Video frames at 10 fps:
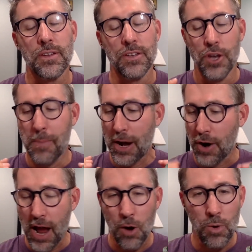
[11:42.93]
no matter
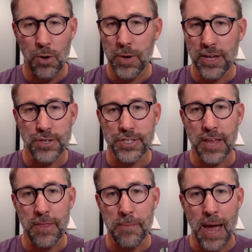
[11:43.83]
how well we
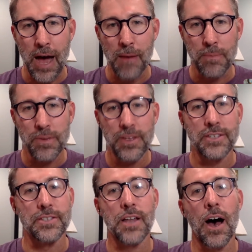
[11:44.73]
understand the map,
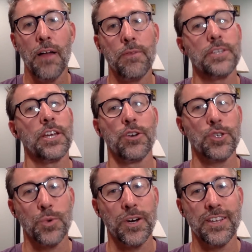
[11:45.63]
is not the
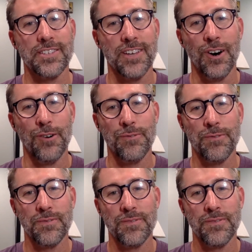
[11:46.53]
territory itself.